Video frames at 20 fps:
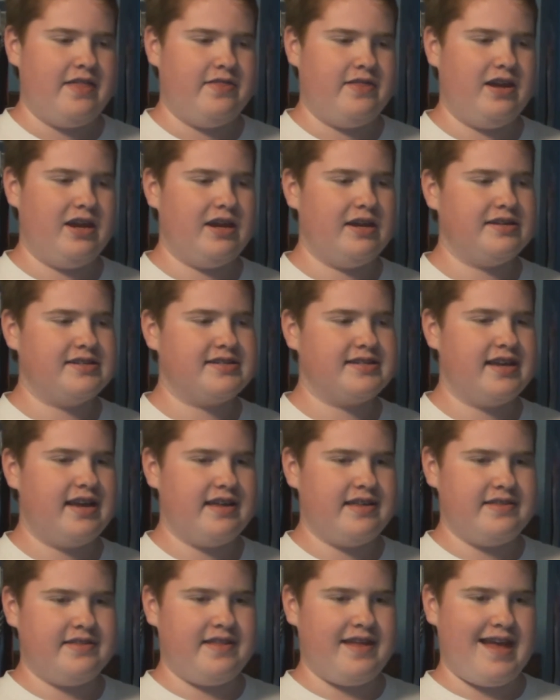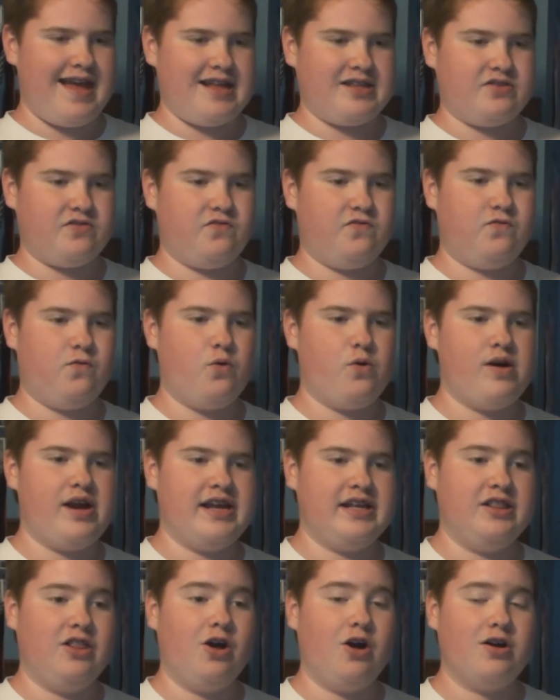They said that for
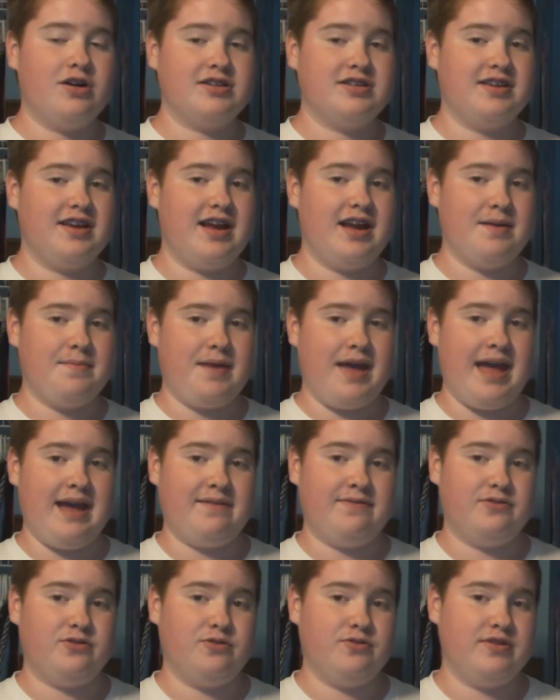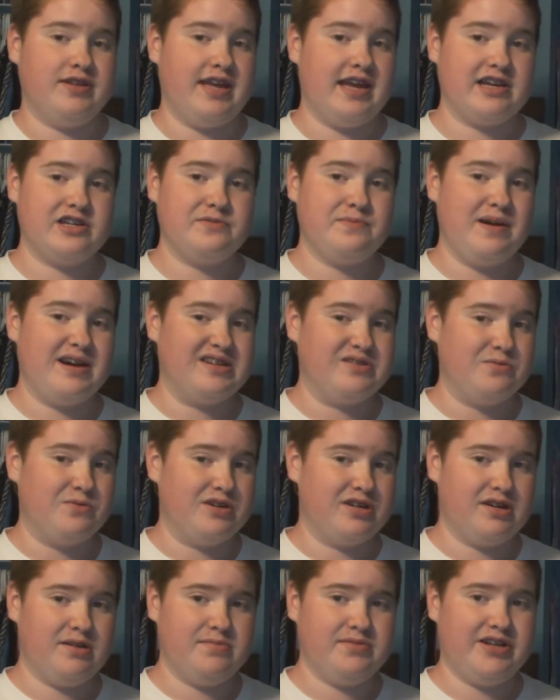a long time after the Xbox
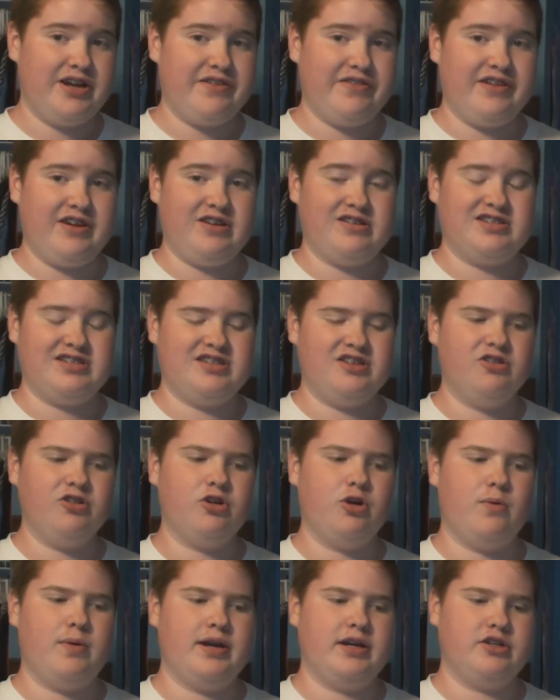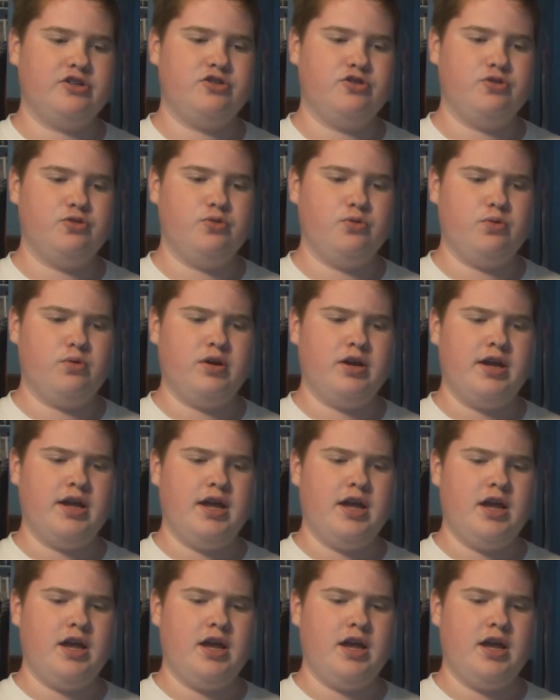One comes out, they are still going to